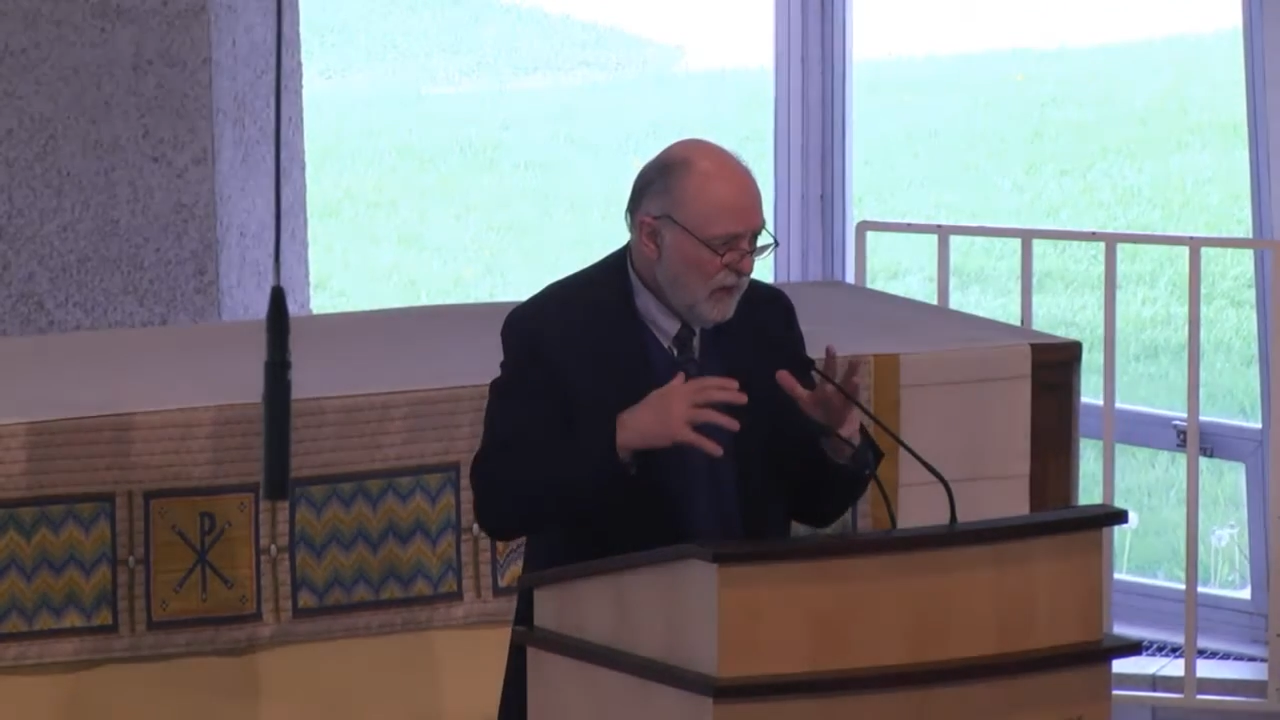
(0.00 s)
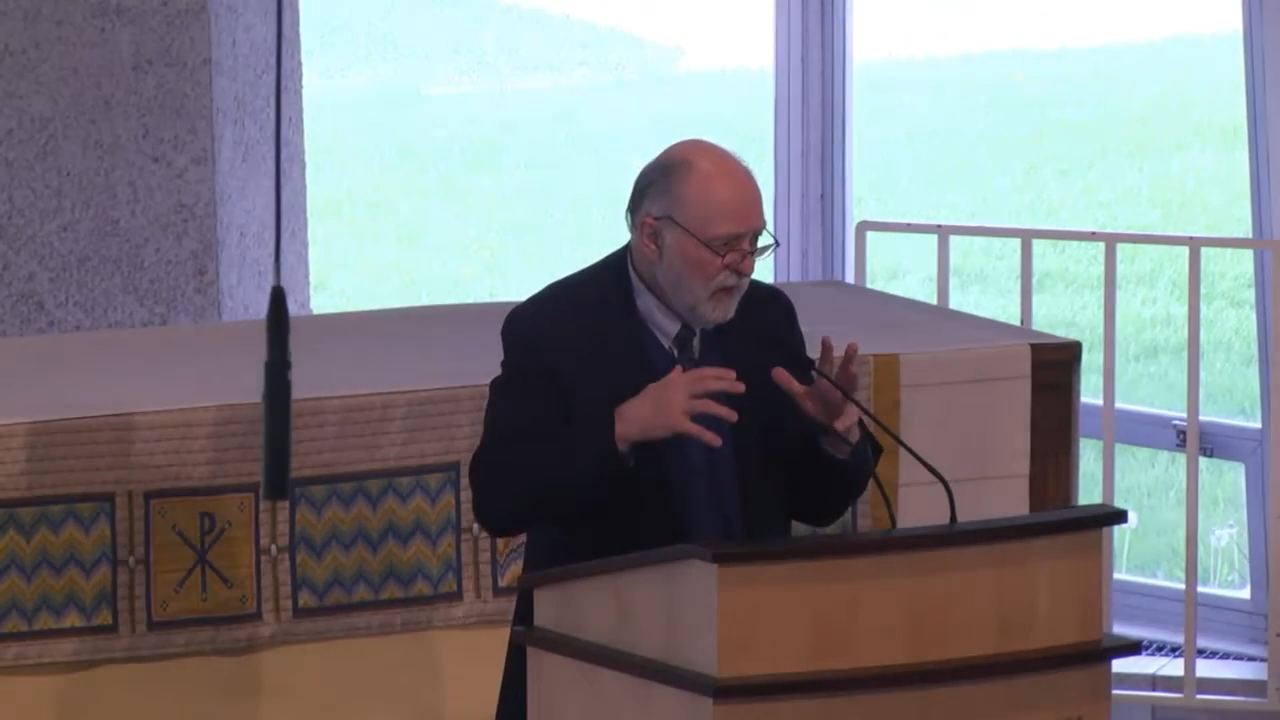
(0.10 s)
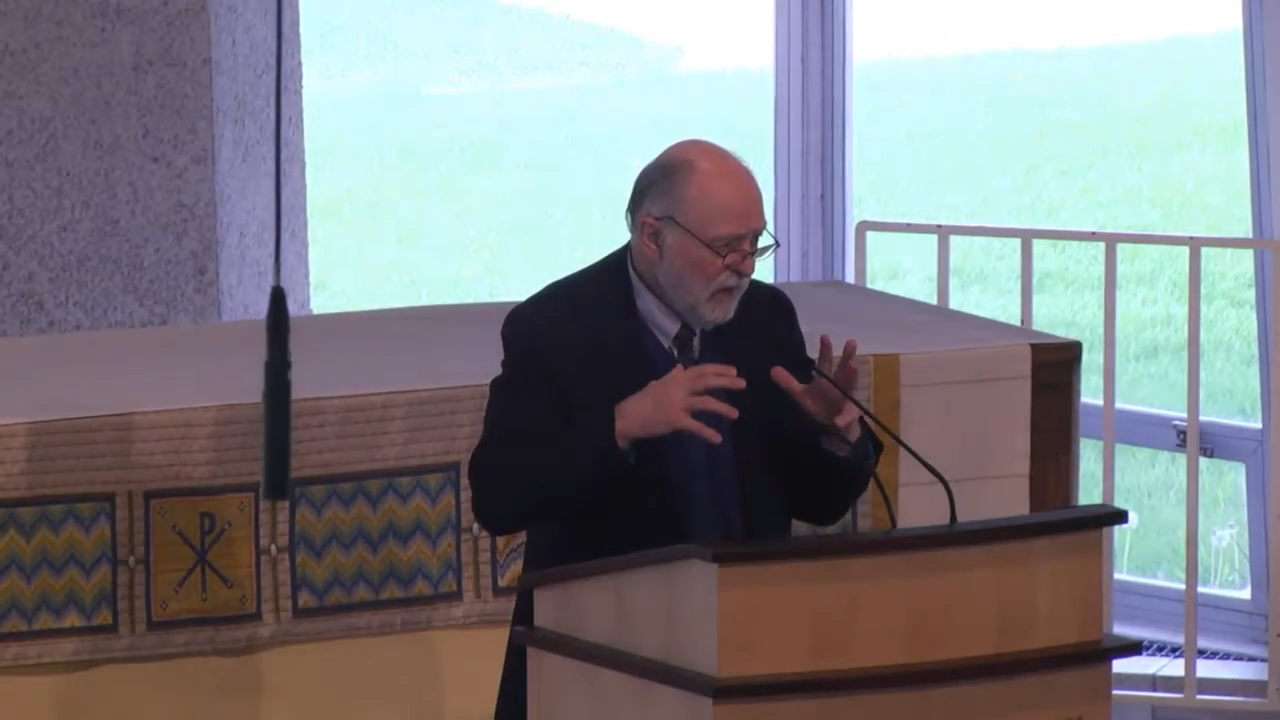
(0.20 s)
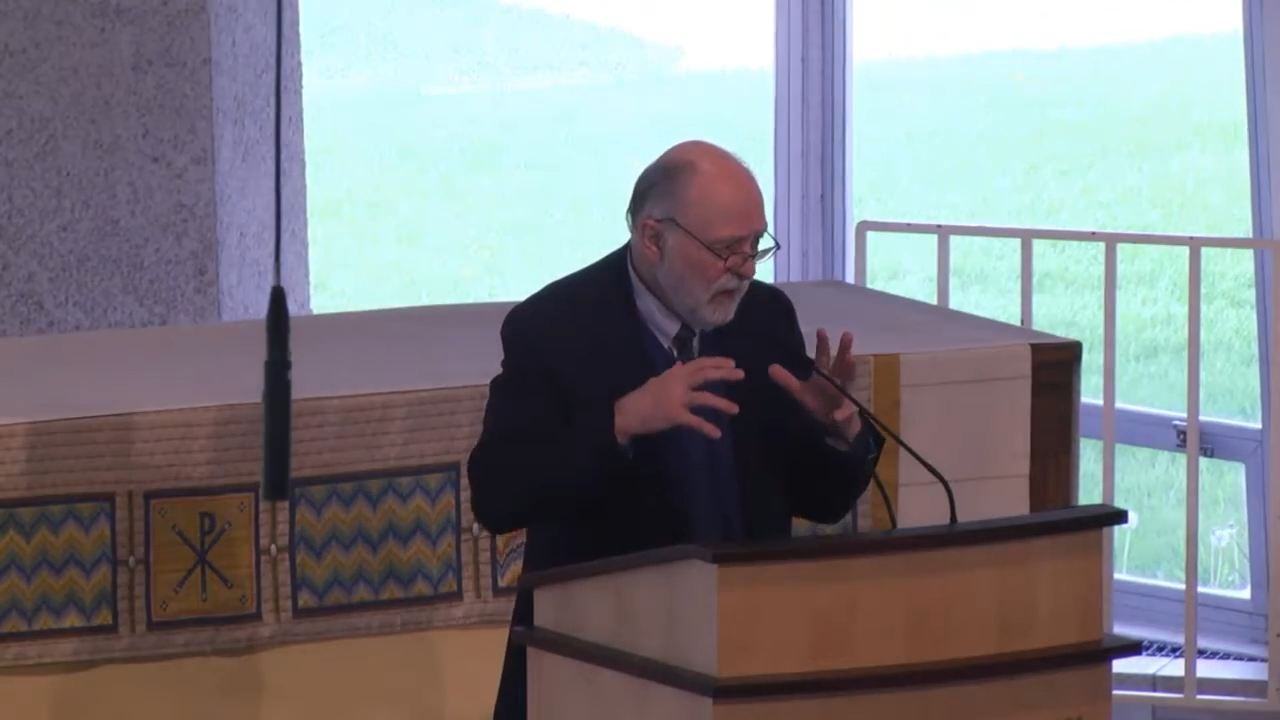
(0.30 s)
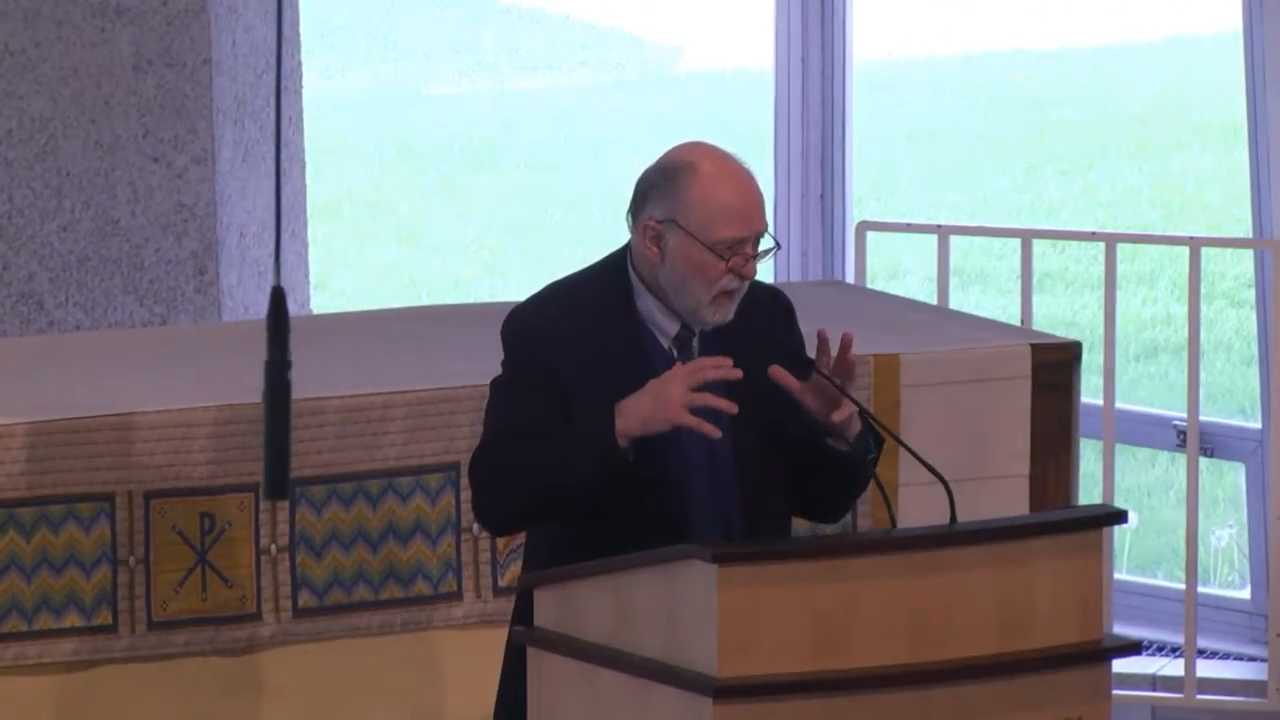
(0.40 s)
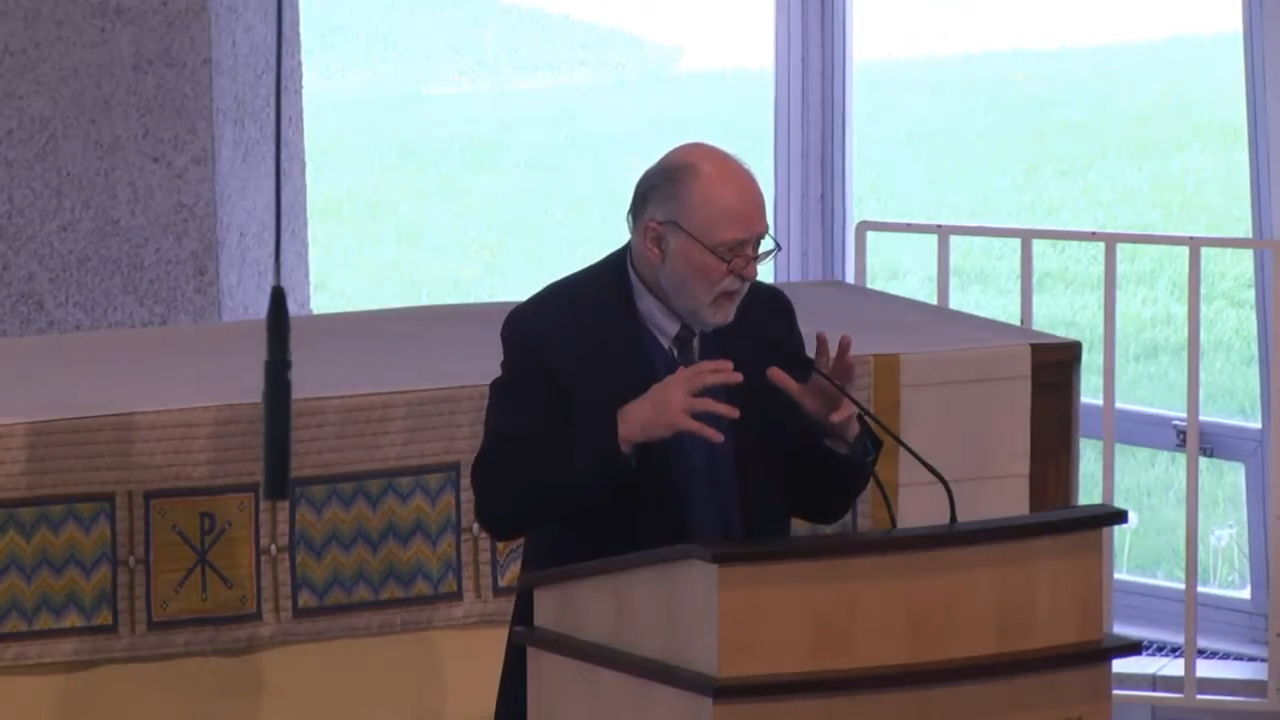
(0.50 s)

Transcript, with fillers: the